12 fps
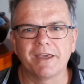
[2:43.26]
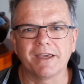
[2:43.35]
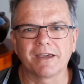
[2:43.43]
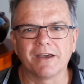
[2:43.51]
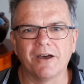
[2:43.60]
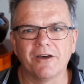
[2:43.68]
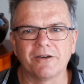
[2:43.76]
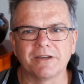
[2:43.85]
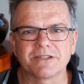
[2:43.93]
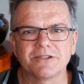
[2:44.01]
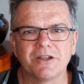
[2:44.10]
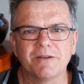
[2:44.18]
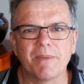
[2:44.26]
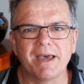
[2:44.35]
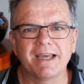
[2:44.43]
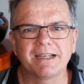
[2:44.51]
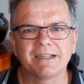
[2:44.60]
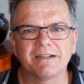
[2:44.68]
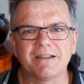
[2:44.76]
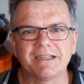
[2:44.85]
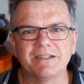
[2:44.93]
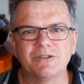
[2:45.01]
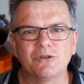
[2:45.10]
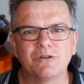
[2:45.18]
you go. It's not a bad little
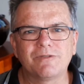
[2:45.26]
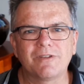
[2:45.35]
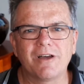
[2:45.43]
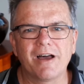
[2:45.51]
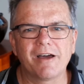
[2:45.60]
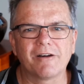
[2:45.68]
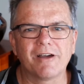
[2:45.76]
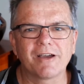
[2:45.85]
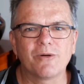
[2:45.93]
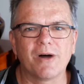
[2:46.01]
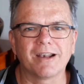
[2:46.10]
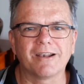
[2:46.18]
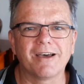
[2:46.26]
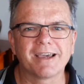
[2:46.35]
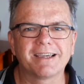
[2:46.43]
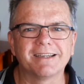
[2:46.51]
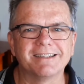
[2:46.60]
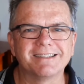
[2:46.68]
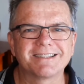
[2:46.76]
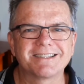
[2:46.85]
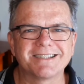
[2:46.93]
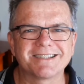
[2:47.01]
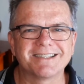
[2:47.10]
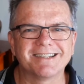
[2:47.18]
indoor flyer. I quite like it. It's
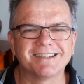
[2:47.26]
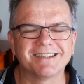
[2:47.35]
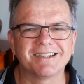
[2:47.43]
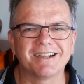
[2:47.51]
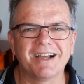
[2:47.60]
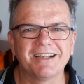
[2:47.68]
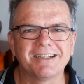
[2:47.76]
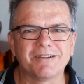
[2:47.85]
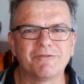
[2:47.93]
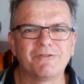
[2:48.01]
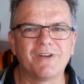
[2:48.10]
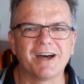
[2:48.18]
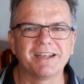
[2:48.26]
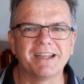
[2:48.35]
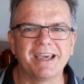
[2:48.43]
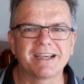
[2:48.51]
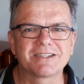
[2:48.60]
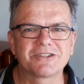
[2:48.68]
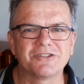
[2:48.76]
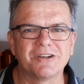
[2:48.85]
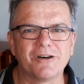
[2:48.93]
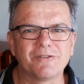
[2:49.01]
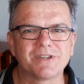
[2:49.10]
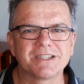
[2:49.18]
just a little fun extra.
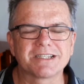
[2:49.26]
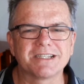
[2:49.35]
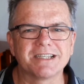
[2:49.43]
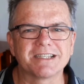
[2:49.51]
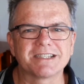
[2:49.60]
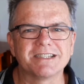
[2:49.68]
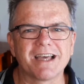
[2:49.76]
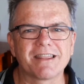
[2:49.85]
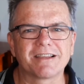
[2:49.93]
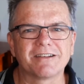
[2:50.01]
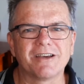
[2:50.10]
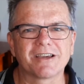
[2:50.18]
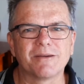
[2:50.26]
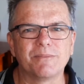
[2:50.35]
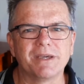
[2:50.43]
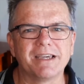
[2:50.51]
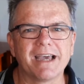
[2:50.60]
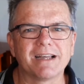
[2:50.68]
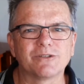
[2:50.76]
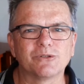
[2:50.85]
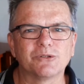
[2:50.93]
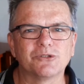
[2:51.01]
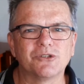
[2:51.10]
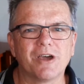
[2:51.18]
Obviously it's nothing like a big
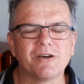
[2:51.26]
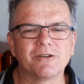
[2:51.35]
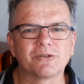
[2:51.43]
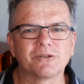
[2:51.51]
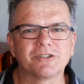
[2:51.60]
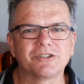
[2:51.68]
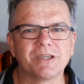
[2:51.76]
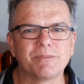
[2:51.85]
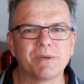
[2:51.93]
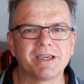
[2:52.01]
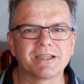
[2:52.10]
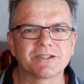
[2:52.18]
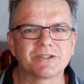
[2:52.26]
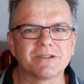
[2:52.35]
outdoor drone or a GPS